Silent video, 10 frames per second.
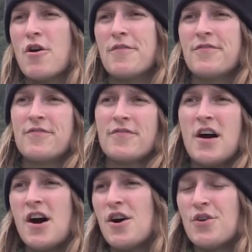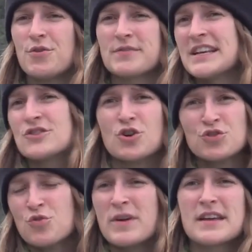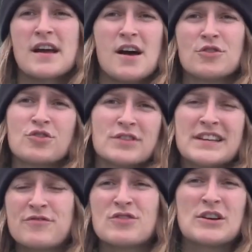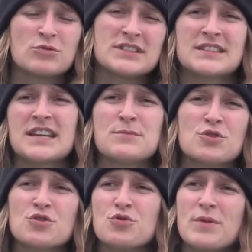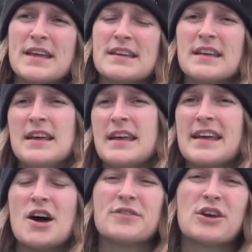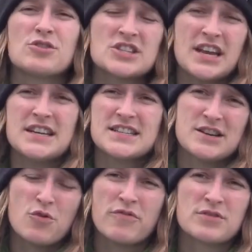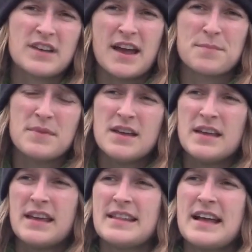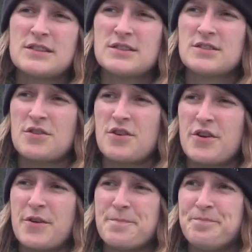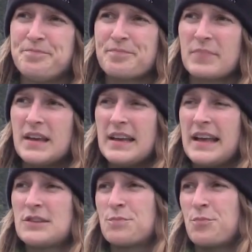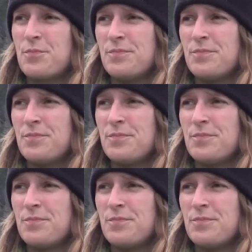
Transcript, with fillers: of how things are doing, how the different ecosystems are doing, and how they're changing over time. And that's um, it's